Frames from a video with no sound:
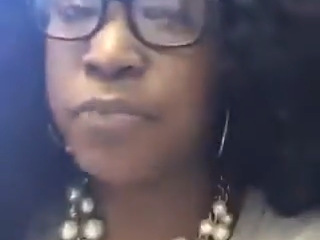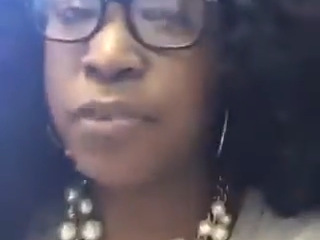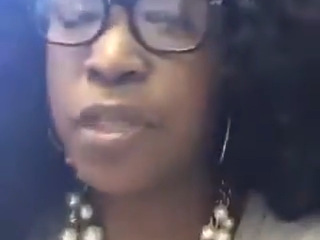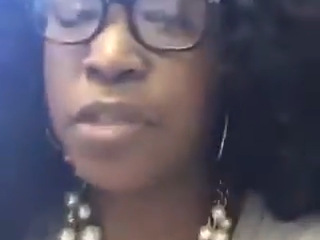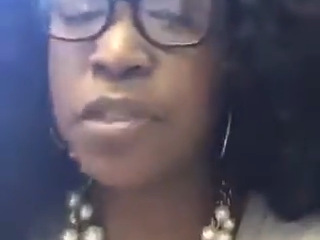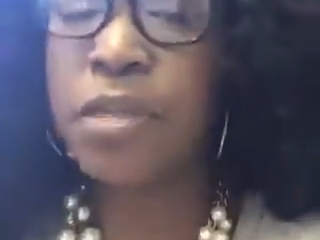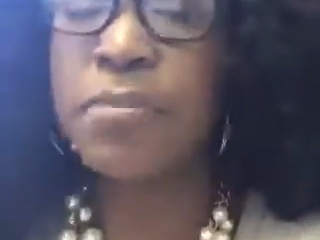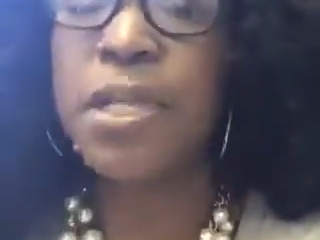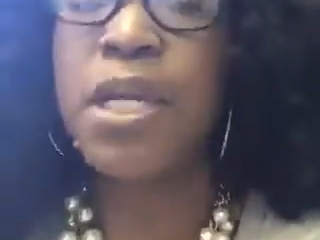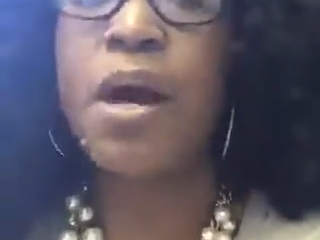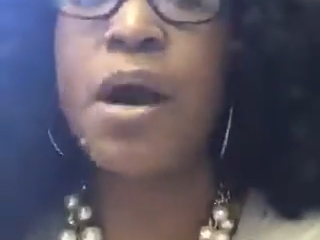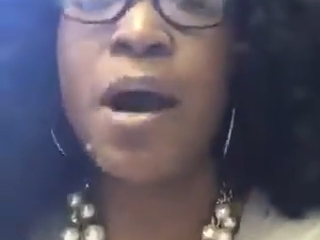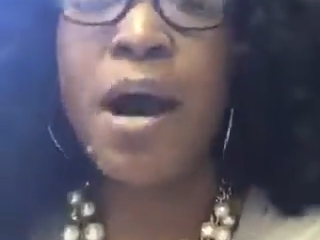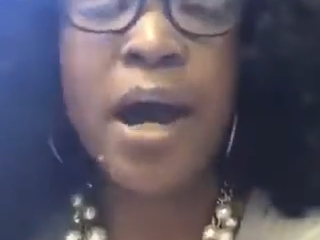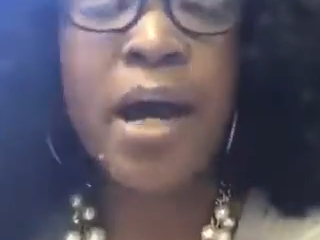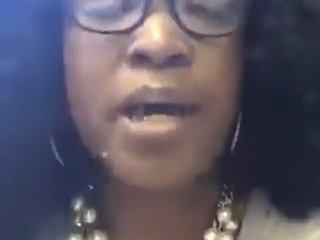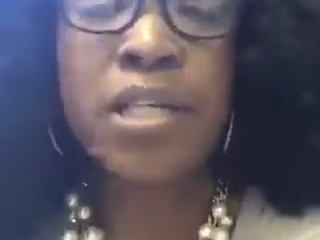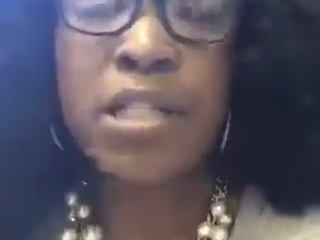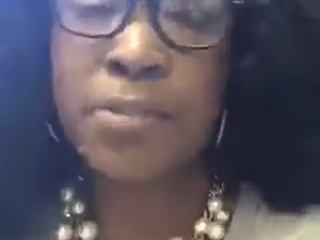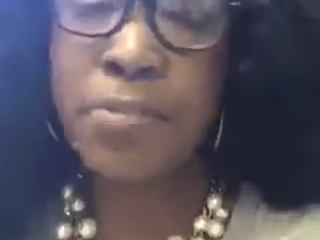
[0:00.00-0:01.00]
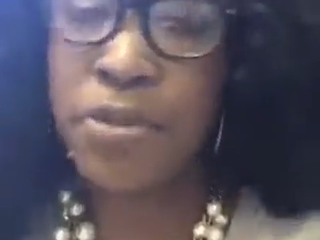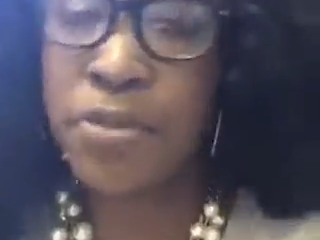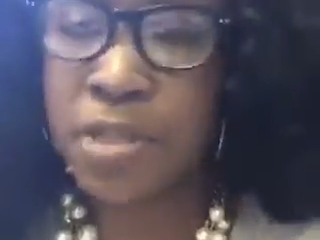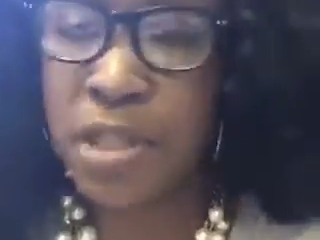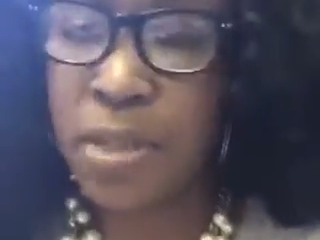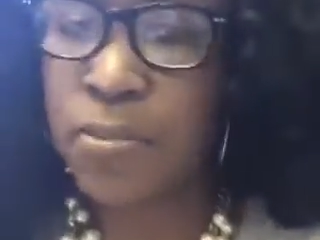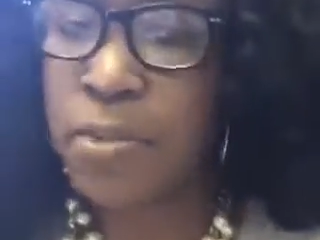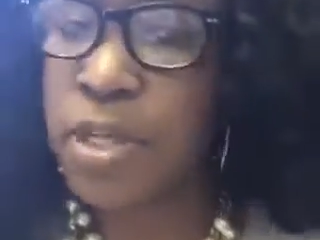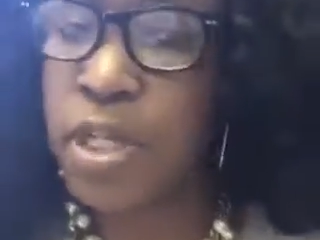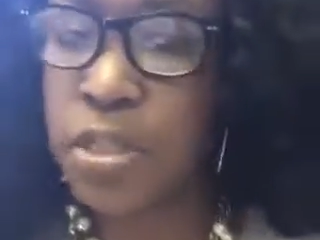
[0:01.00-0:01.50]
this will be awesome if
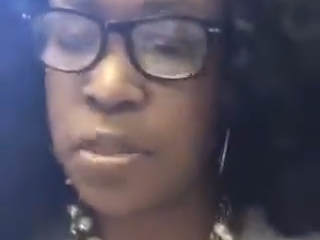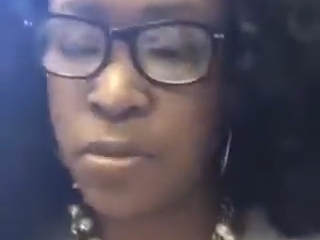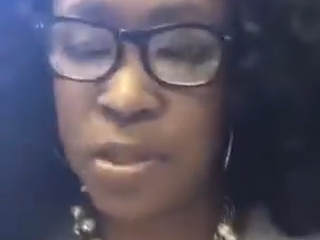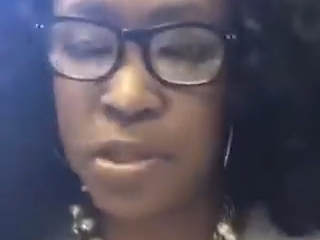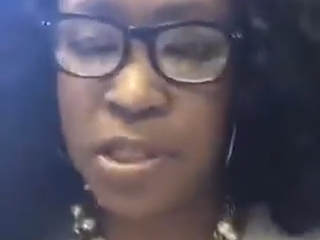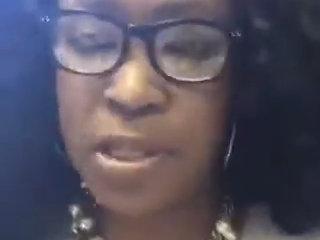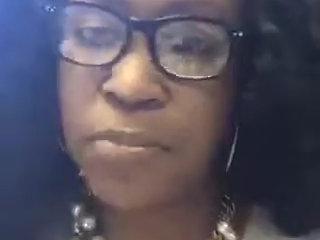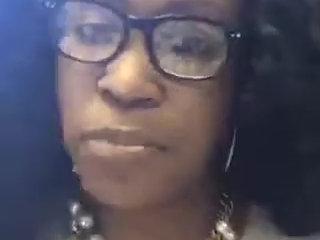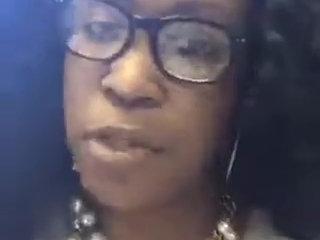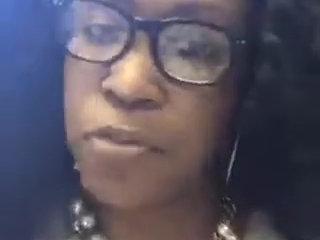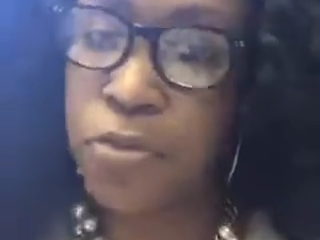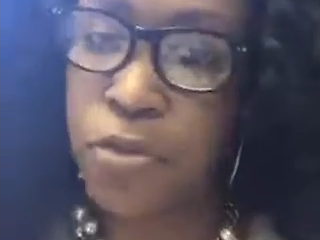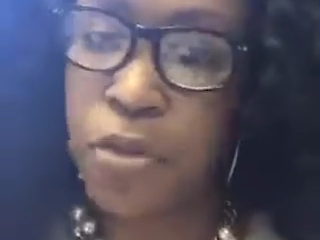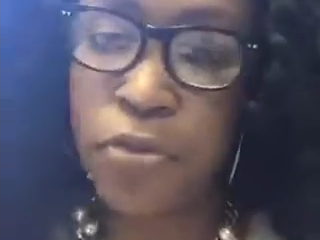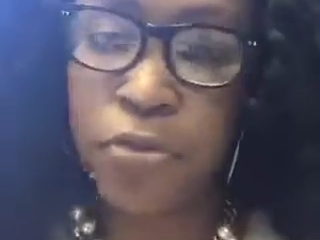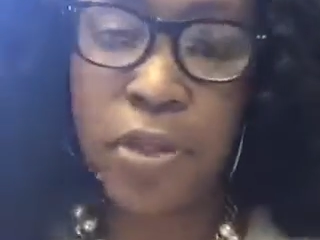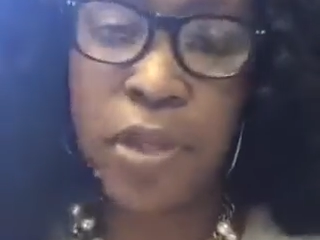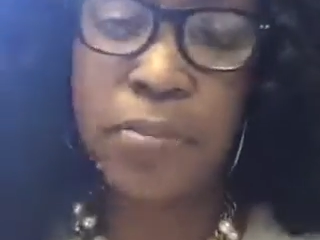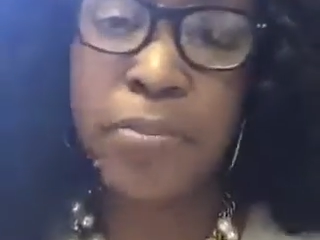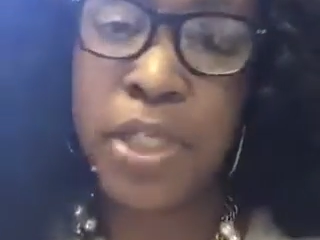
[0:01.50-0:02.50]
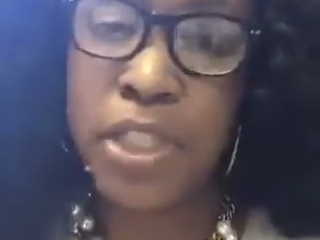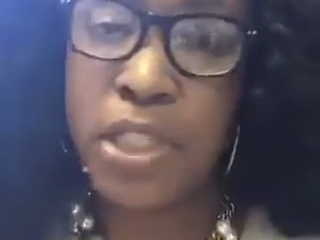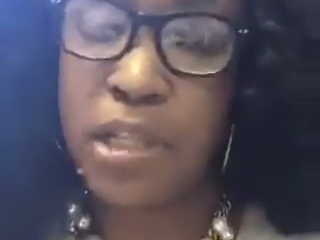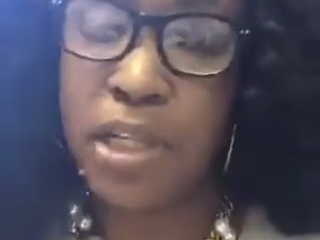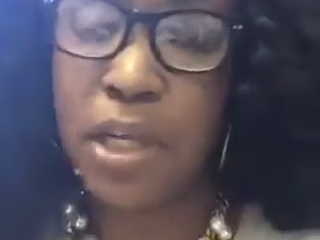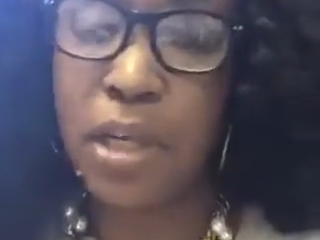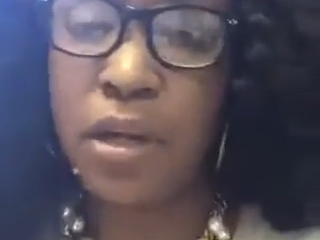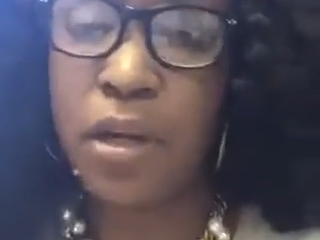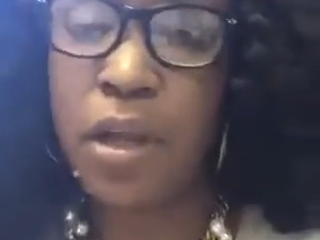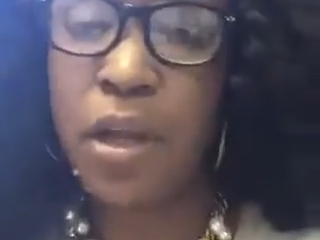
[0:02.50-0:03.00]
someone is doing something for Flint,
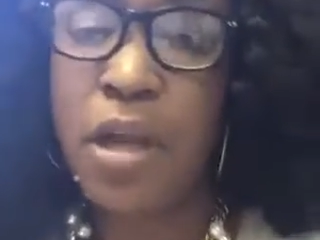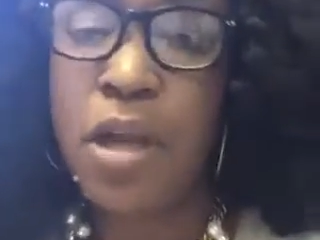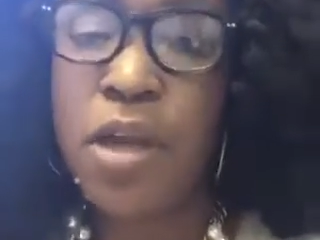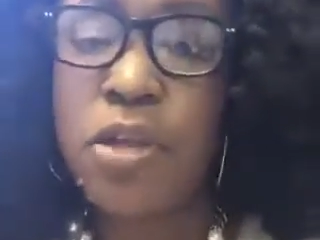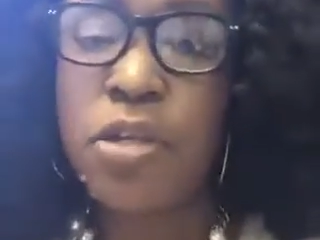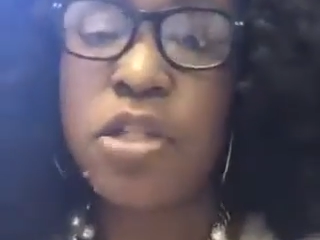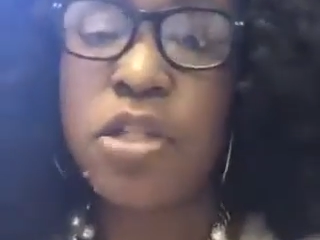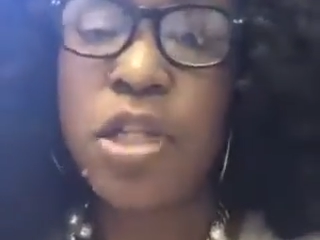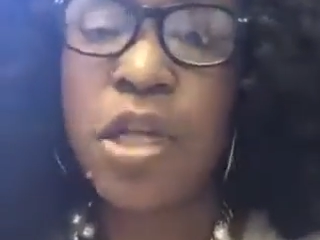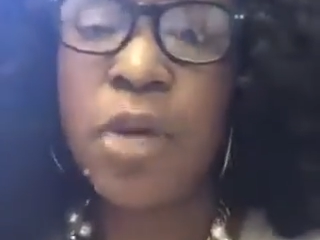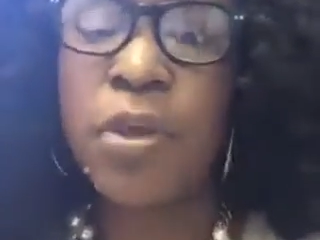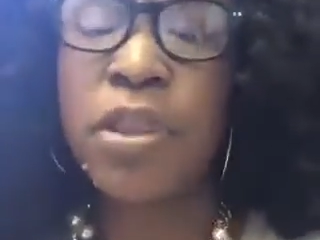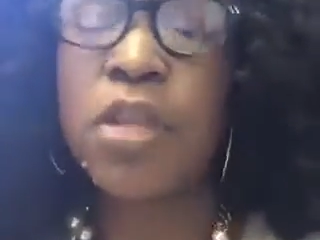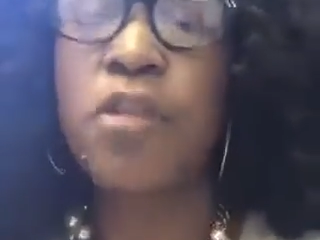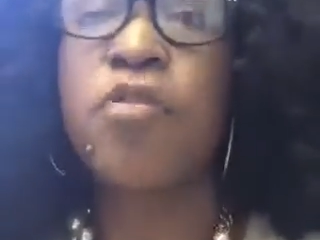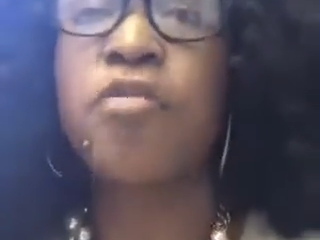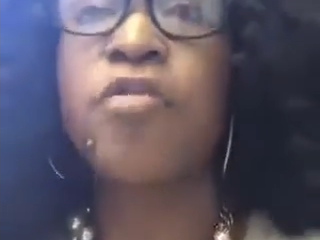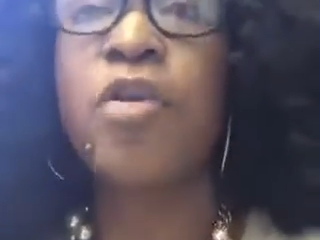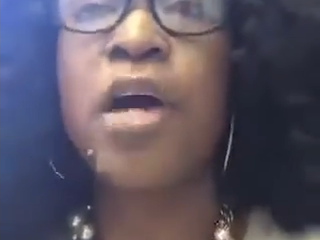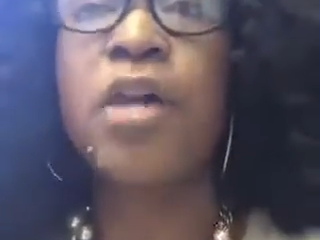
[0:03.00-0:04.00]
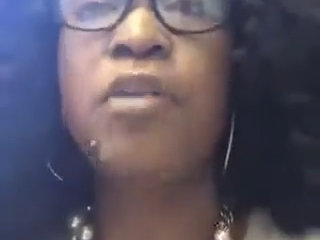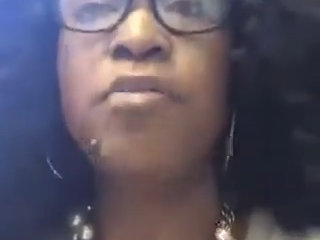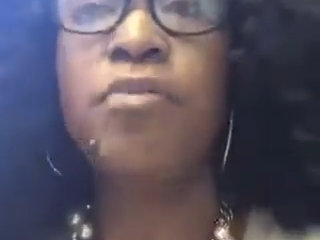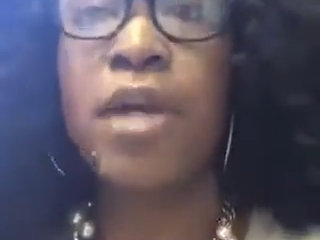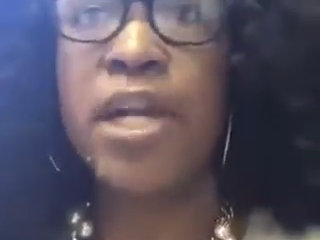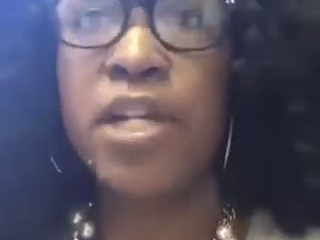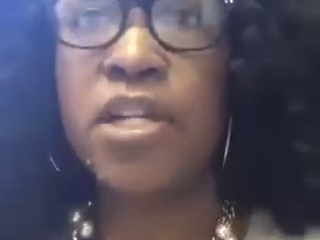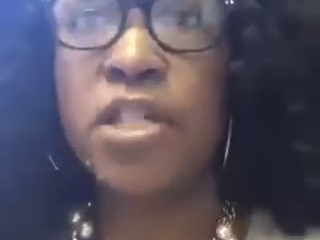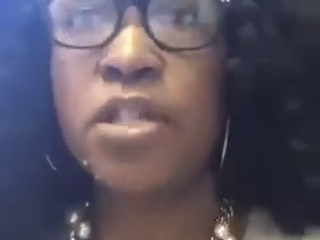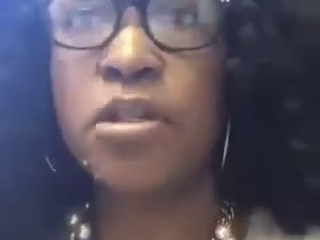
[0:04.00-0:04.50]
Michigan. So what the
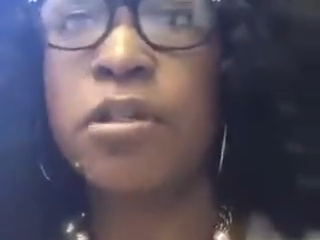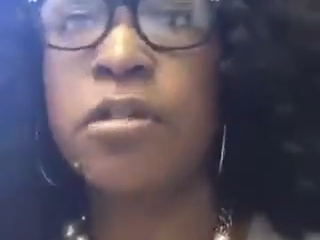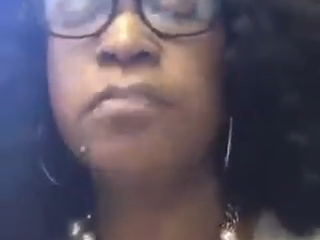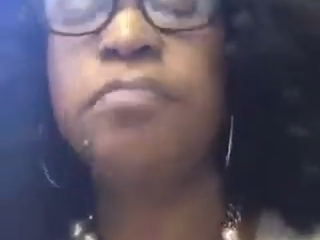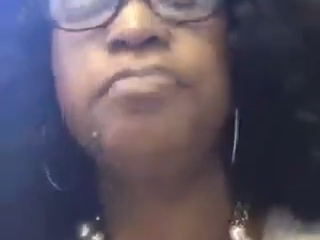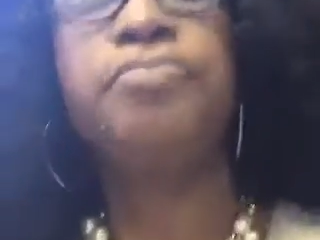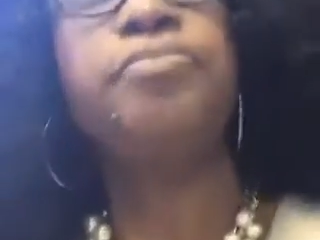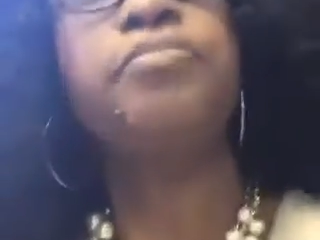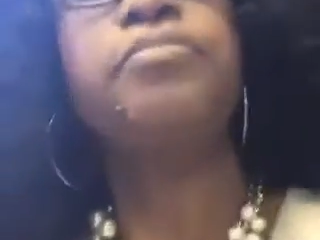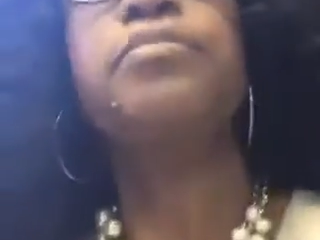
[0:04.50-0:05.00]
fundraiser